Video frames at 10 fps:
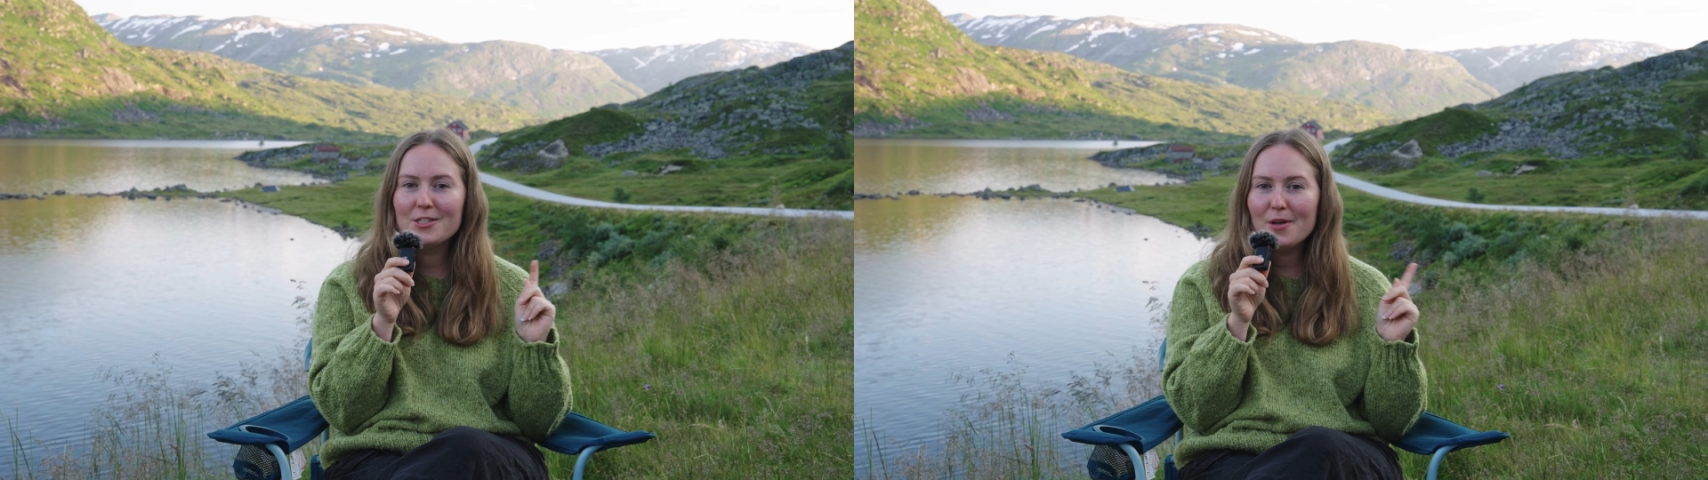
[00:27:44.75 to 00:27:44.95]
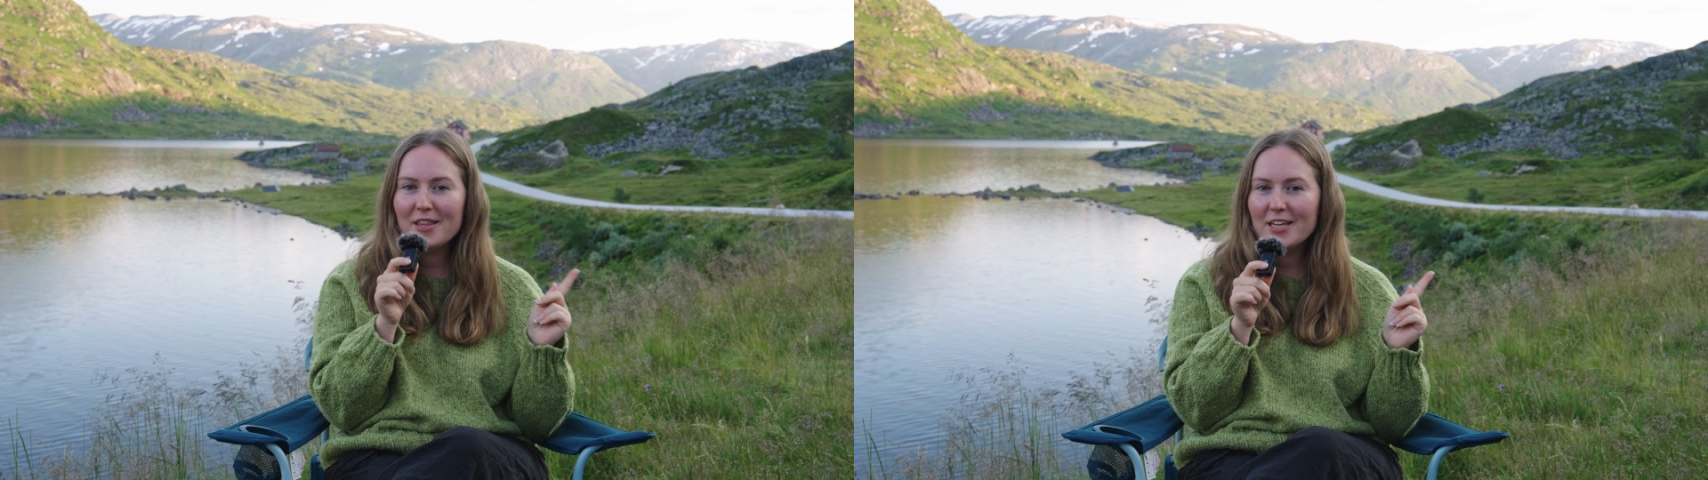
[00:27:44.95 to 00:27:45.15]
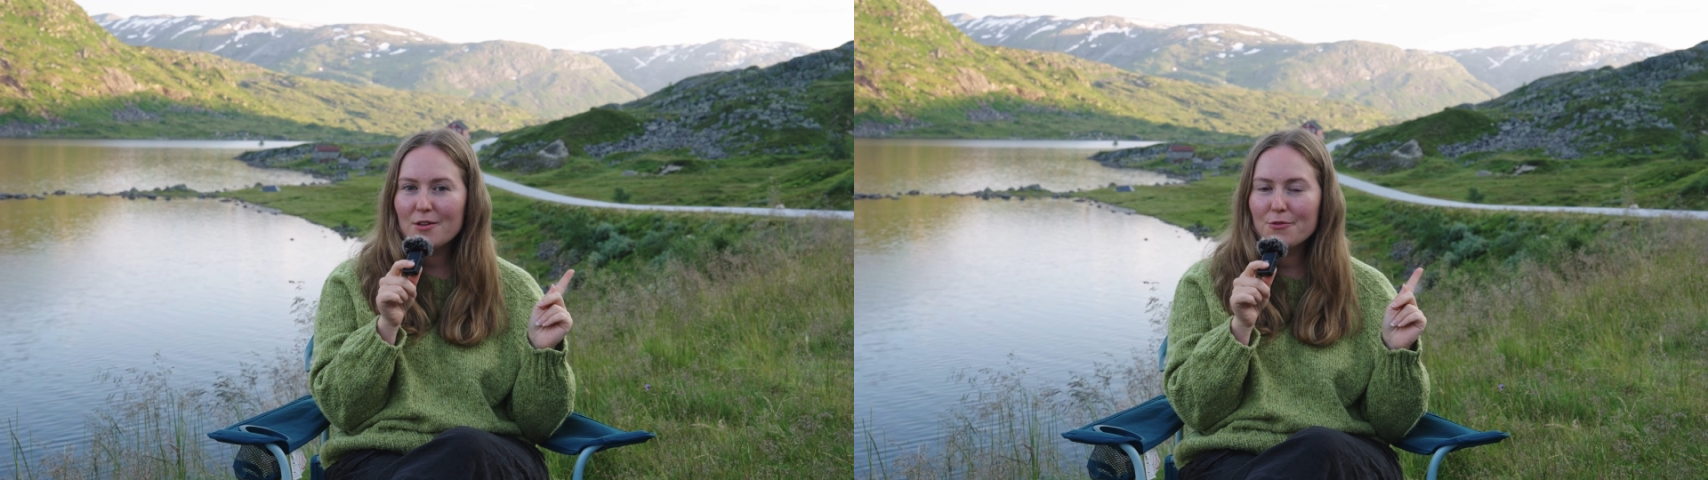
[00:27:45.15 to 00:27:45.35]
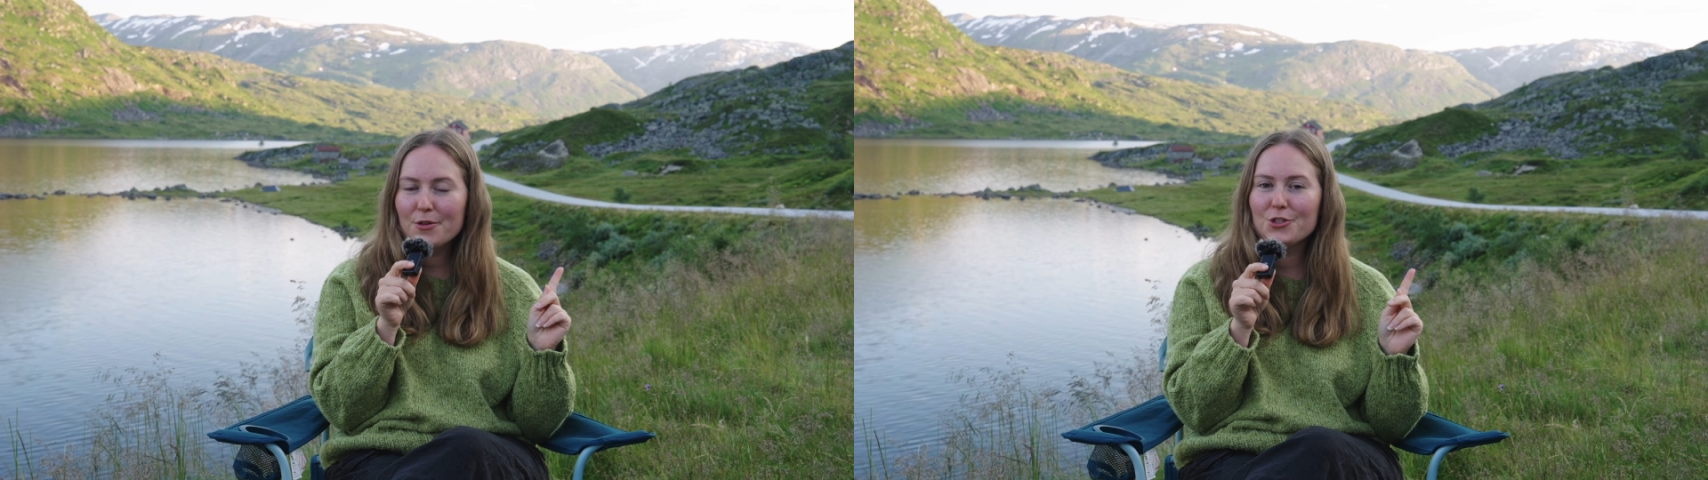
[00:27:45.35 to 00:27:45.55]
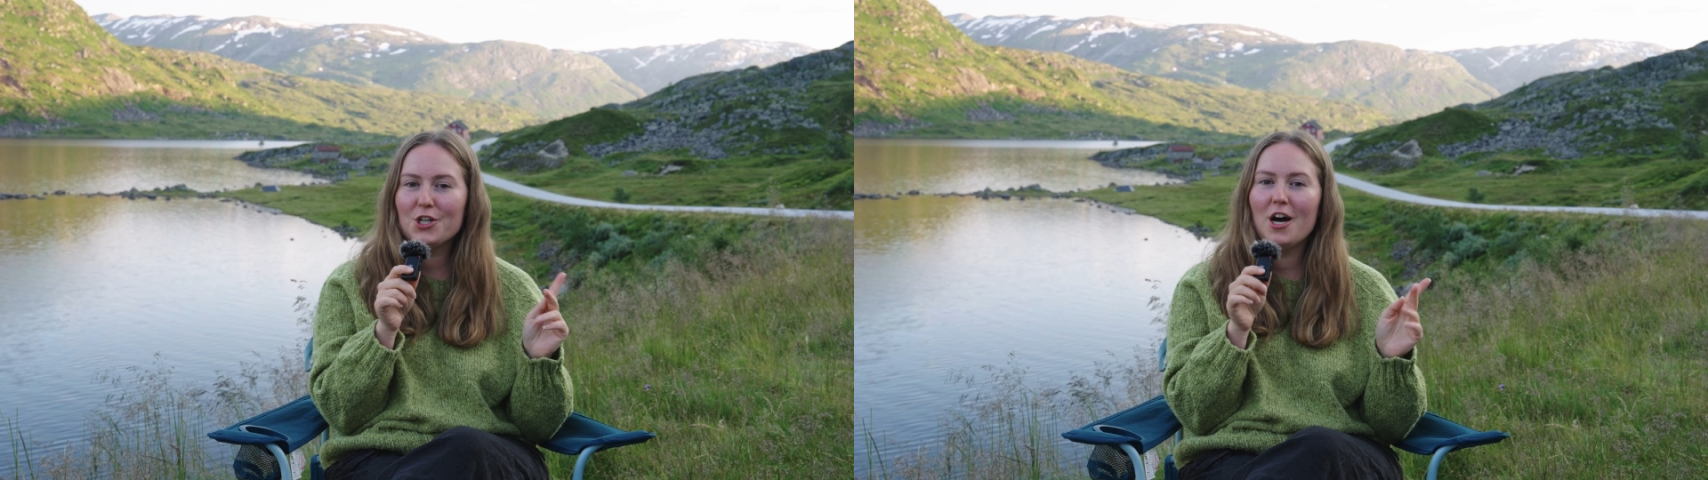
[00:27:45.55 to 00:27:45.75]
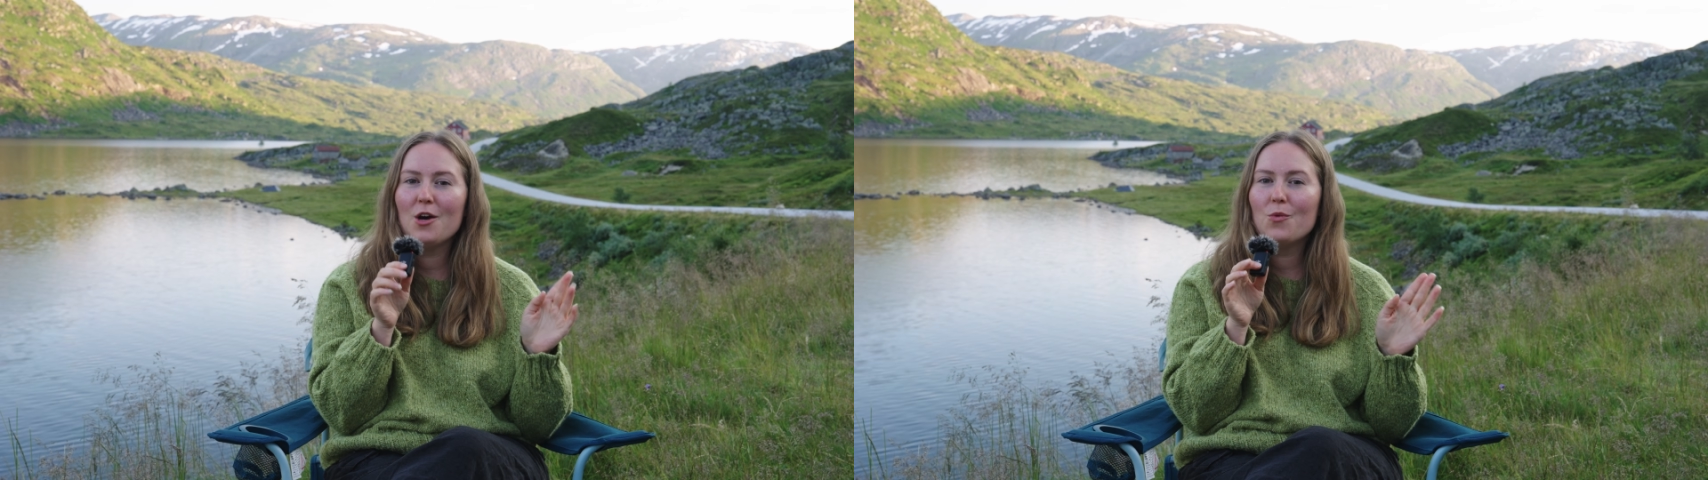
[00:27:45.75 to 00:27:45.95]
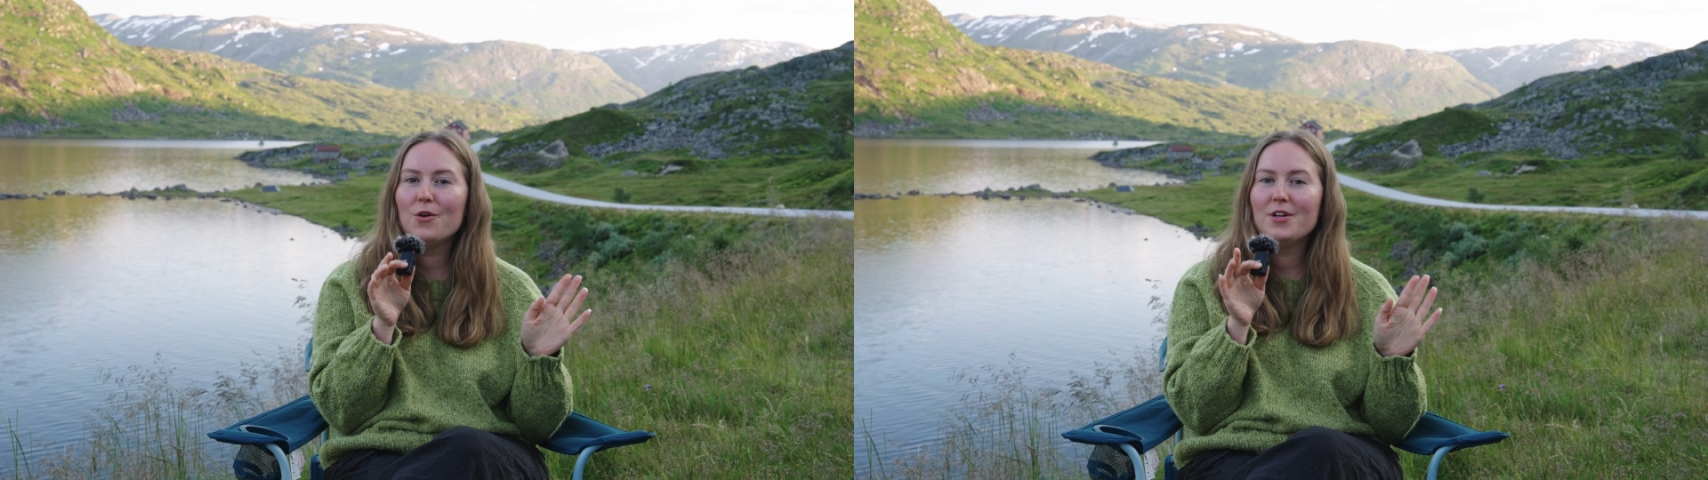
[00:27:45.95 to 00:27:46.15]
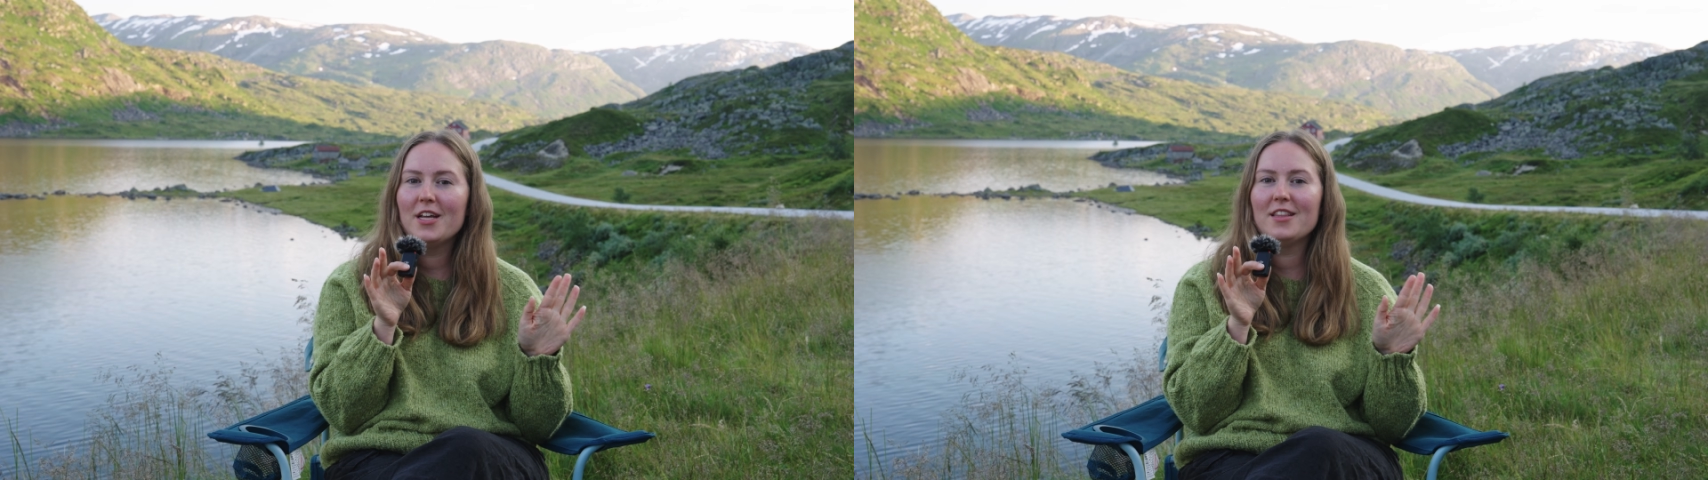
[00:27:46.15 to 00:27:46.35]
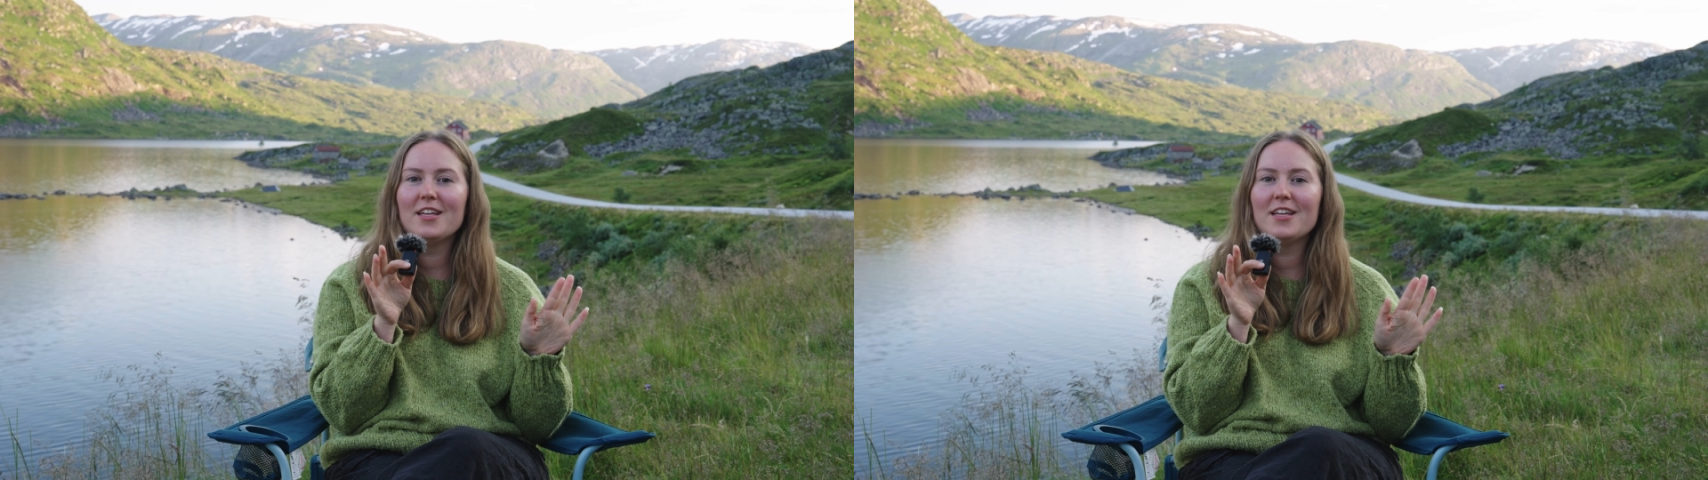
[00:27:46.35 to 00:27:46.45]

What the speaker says: So I think in future I will knit